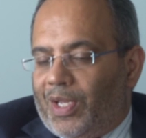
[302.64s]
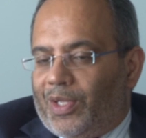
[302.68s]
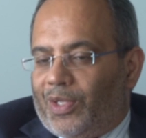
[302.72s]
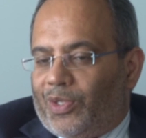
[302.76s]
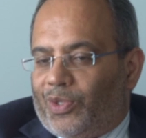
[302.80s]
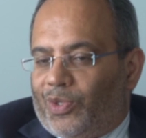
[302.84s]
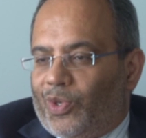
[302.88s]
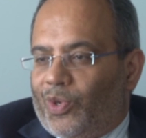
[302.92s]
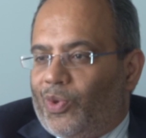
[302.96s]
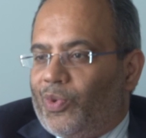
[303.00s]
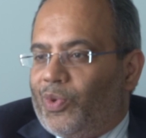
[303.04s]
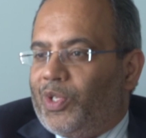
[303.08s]

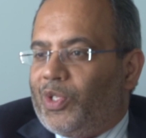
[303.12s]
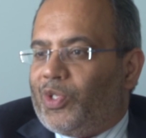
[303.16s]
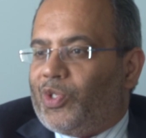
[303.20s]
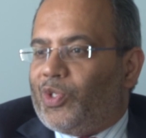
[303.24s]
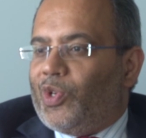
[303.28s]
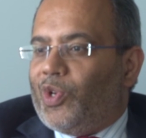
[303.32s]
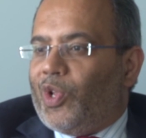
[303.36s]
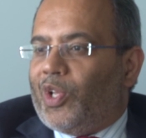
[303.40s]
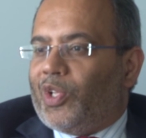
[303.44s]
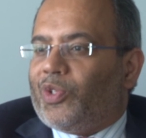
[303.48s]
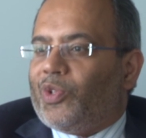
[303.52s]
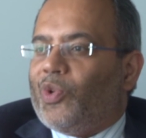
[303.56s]
So it's
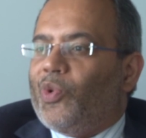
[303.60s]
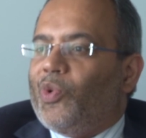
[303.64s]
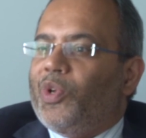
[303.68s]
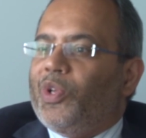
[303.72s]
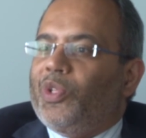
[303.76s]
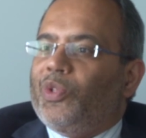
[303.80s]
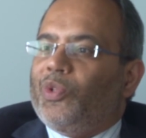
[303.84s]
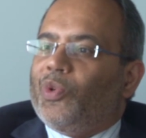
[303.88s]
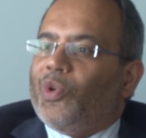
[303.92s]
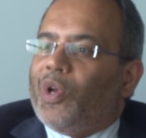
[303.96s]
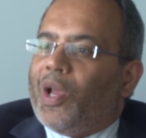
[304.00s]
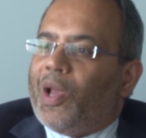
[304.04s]
not
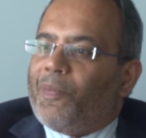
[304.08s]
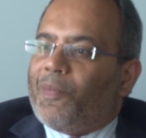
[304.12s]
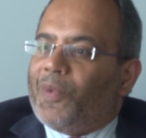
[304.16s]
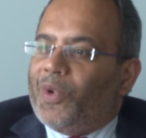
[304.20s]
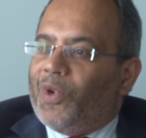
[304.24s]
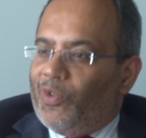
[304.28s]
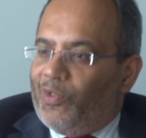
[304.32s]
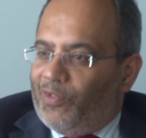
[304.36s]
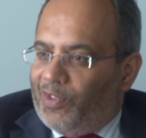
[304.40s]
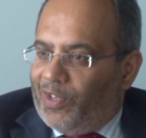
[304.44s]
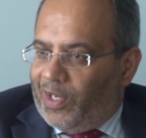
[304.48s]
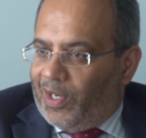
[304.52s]
going to
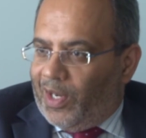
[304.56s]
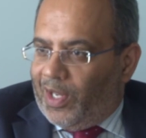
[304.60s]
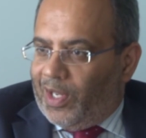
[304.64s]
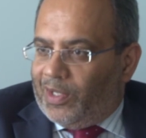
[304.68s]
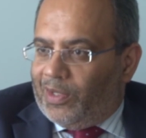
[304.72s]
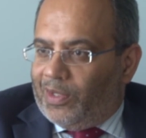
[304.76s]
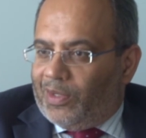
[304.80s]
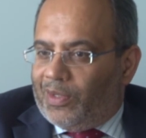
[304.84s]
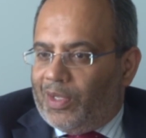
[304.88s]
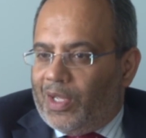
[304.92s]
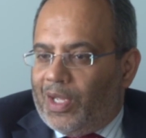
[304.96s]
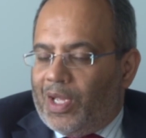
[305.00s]
happen
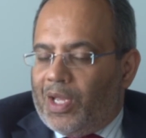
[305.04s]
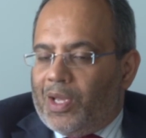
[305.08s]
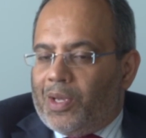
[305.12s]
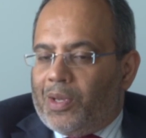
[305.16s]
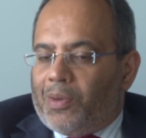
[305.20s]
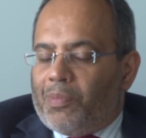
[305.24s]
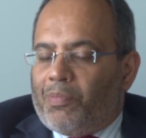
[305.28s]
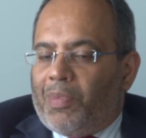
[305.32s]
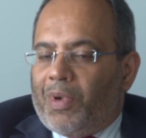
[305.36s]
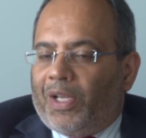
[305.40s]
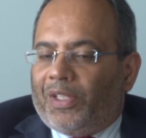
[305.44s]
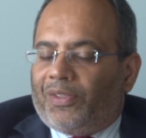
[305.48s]
overnight.
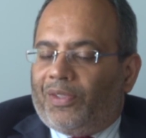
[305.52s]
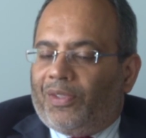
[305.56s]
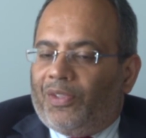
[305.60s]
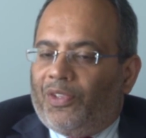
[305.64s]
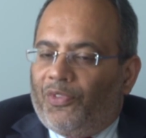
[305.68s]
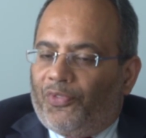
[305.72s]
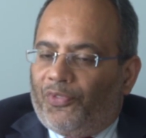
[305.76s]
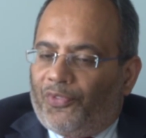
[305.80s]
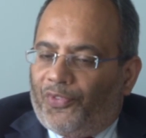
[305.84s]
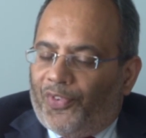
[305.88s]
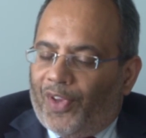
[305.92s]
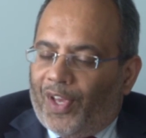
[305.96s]
But
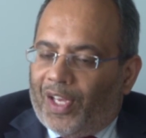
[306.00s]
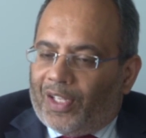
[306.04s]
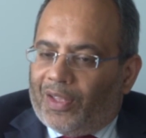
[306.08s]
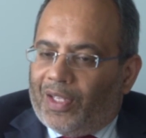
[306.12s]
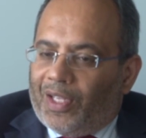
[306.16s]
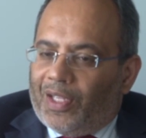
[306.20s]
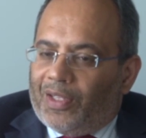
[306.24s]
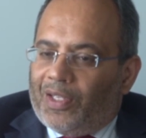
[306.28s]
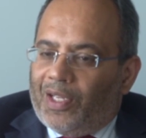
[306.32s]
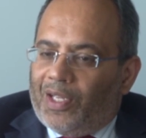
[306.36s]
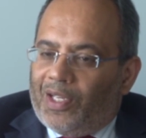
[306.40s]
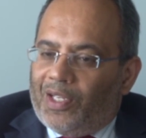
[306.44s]
the fact
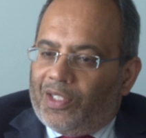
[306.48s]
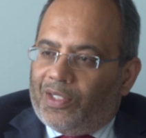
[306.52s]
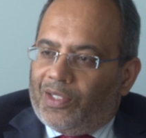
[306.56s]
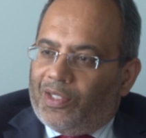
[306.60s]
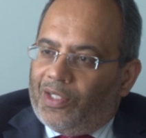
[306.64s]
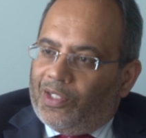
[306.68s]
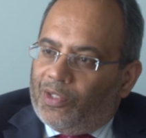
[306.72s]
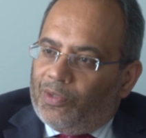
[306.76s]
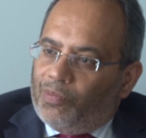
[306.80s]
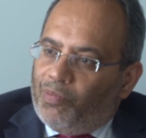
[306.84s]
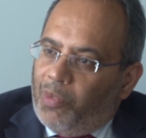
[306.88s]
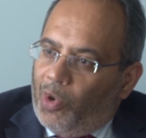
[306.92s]
that there is
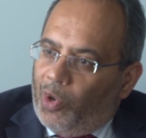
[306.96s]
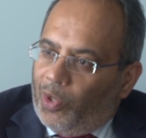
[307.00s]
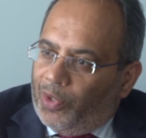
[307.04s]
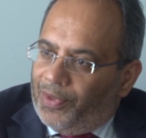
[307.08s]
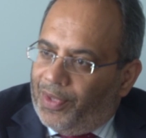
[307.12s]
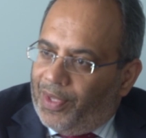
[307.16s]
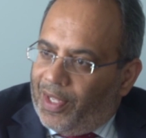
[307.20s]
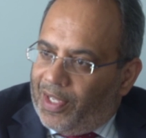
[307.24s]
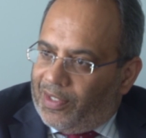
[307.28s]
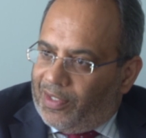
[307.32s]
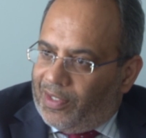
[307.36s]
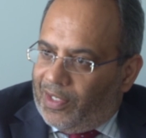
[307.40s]
this
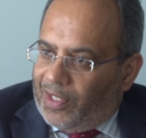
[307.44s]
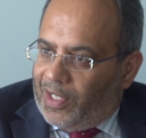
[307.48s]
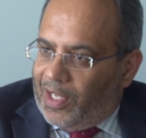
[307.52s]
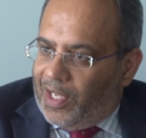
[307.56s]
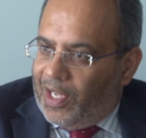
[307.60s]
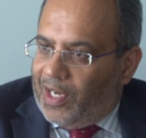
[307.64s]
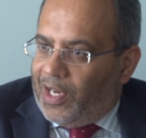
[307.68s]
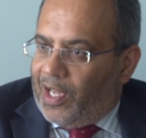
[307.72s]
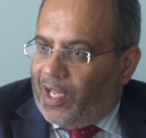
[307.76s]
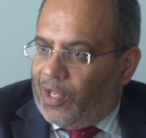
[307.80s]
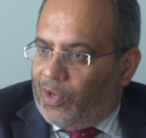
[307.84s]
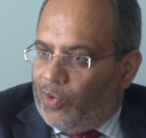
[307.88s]
boldness,
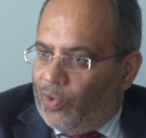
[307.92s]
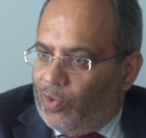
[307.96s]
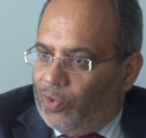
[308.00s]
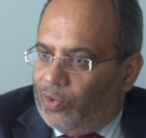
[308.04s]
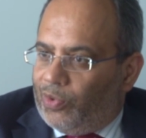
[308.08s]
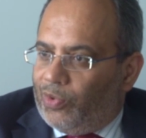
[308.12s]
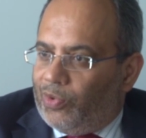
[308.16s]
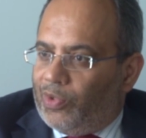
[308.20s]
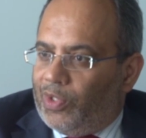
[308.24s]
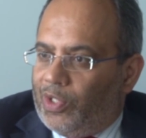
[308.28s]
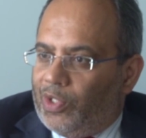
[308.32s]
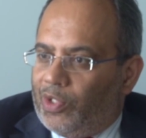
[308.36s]
again I go
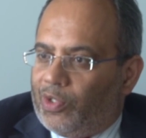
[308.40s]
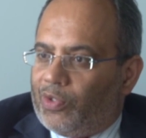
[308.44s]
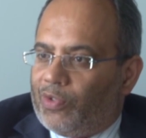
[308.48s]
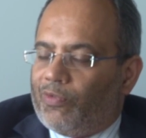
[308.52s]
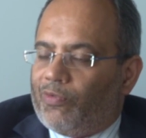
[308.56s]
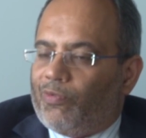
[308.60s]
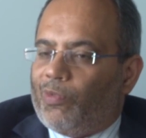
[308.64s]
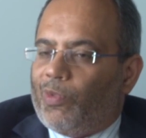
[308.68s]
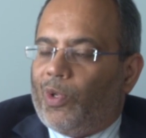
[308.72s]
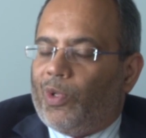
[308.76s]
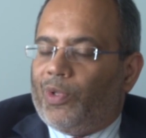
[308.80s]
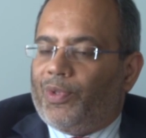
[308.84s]
to the issue
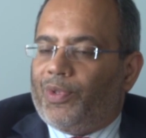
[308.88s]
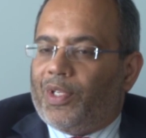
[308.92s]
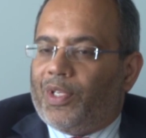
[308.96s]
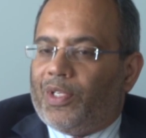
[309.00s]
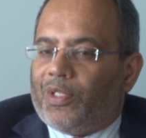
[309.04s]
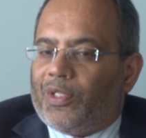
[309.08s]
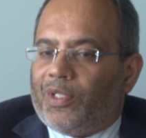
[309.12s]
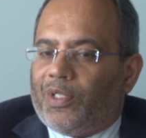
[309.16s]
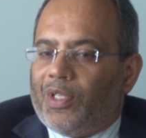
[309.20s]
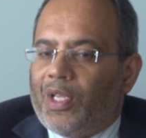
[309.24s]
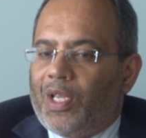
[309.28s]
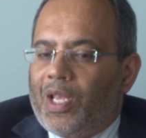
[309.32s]
of
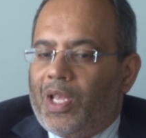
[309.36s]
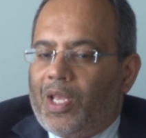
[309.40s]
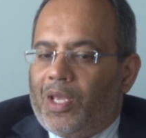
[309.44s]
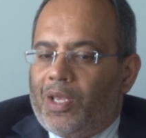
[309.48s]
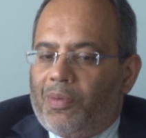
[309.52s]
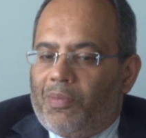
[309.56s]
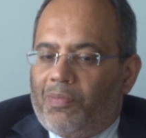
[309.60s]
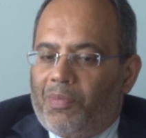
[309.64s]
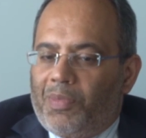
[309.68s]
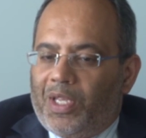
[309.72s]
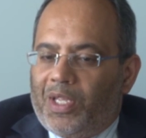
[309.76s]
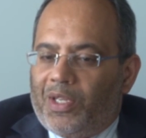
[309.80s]
boldness,
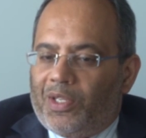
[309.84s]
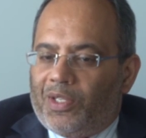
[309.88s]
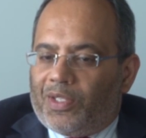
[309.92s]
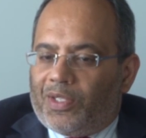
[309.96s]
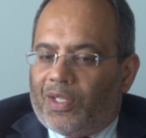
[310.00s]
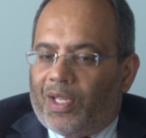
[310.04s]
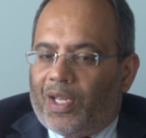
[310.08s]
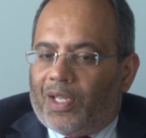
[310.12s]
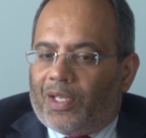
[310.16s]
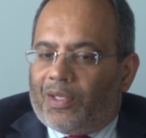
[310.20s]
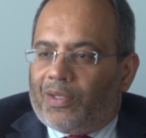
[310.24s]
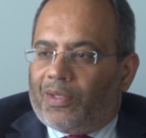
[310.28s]
means
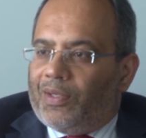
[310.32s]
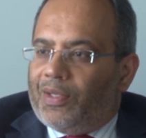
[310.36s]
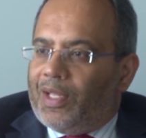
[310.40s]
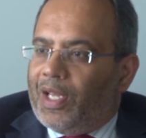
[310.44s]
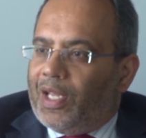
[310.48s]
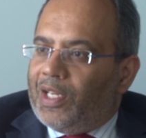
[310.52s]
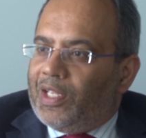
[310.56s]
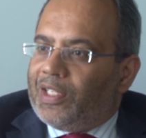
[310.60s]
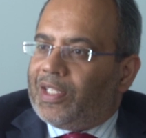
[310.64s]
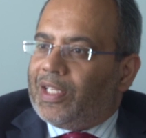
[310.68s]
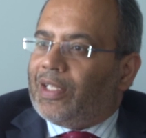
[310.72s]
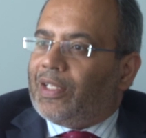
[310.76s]
that
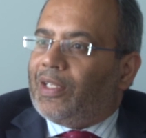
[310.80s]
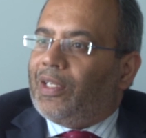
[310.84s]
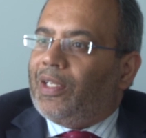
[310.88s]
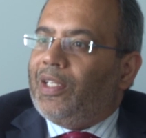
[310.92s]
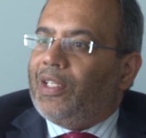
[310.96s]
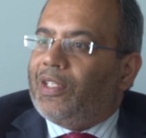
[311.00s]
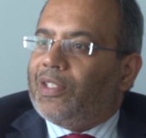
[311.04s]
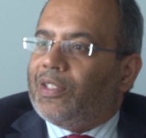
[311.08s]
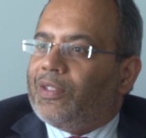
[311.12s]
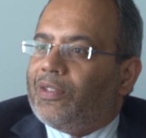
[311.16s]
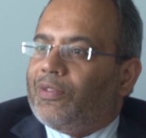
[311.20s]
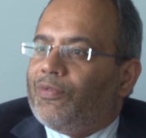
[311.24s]
there is, at
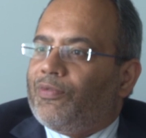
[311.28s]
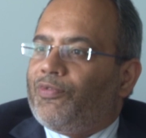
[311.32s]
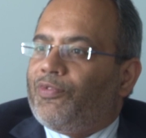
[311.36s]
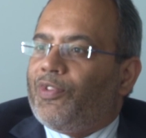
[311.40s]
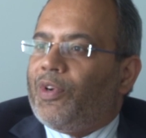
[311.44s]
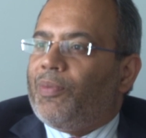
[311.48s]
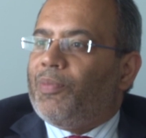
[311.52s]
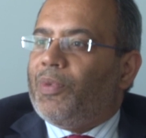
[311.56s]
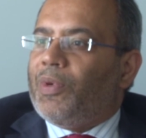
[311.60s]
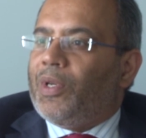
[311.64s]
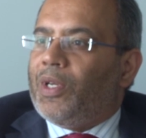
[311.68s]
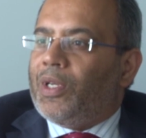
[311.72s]
least
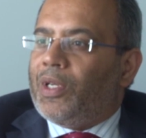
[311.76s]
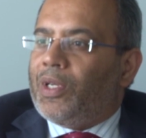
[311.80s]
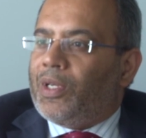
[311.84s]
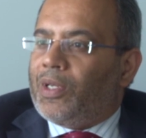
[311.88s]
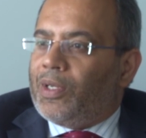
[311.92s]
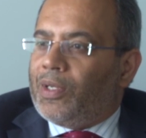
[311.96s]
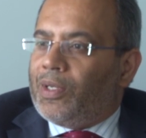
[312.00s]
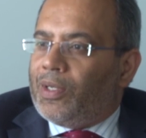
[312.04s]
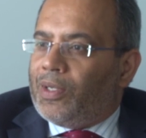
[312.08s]
from a